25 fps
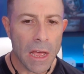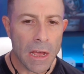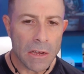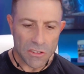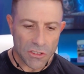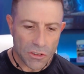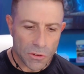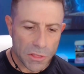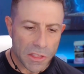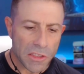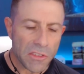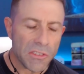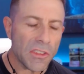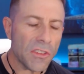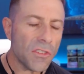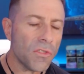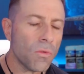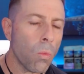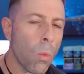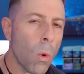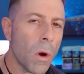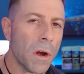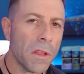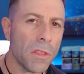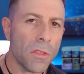So this is
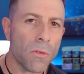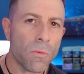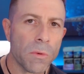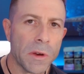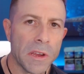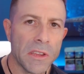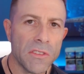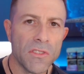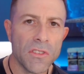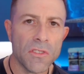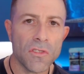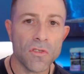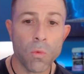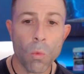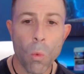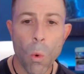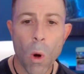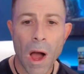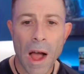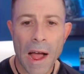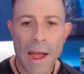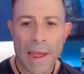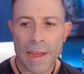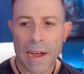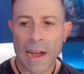one of the reasons why